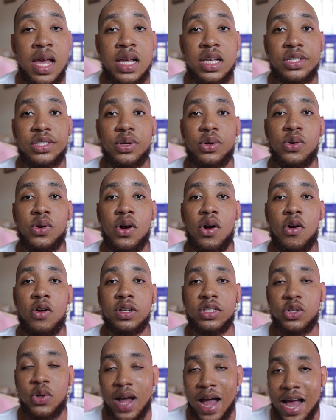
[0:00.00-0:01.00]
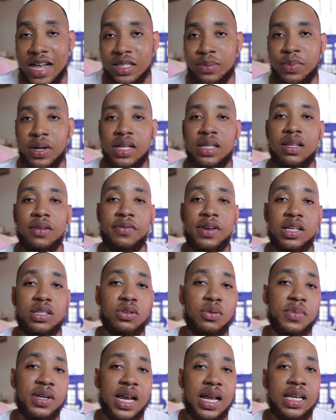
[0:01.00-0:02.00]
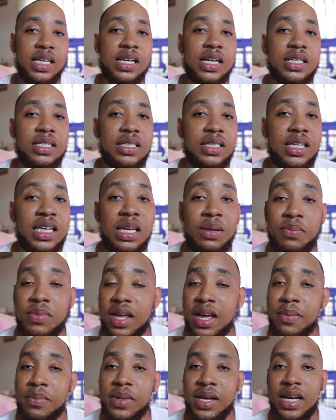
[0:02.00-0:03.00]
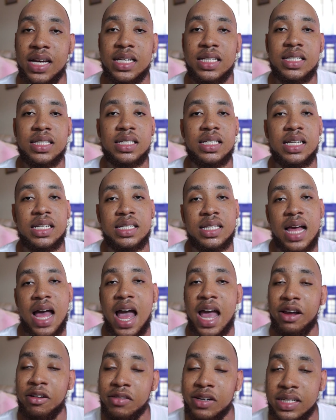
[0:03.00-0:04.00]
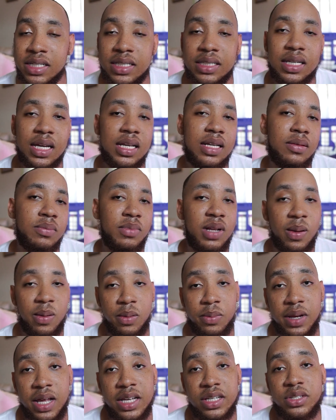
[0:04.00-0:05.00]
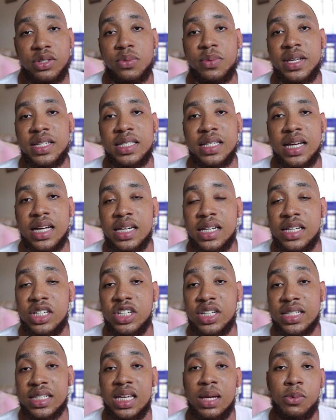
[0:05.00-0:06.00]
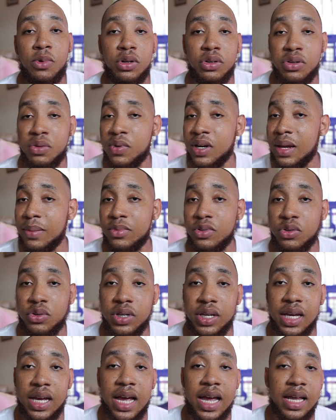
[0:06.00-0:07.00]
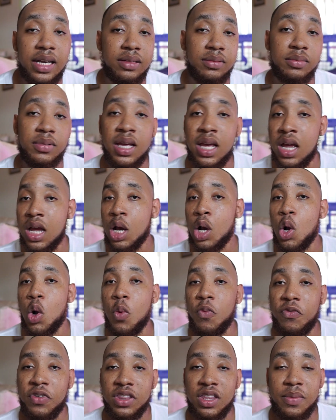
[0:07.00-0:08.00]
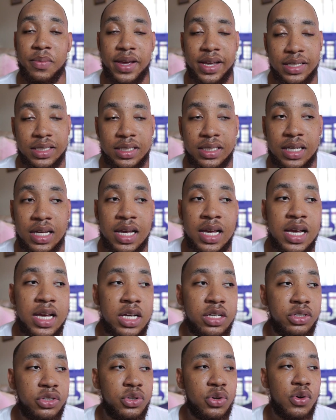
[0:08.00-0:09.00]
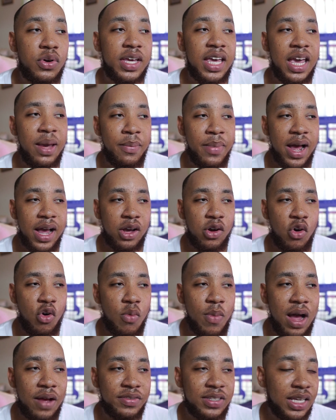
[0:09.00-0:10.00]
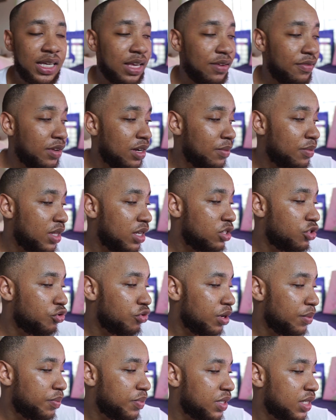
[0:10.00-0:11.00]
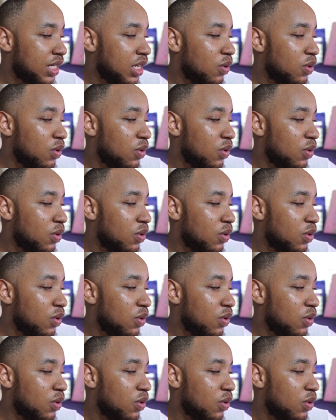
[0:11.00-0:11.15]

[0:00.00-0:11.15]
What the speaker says: So also asked, but the vet told me that he doesn't keep them because it's a high risk and blah, blah, blah. So basically just keep on doing what I'm doing and hope for the best. So came back home after giving him the drips.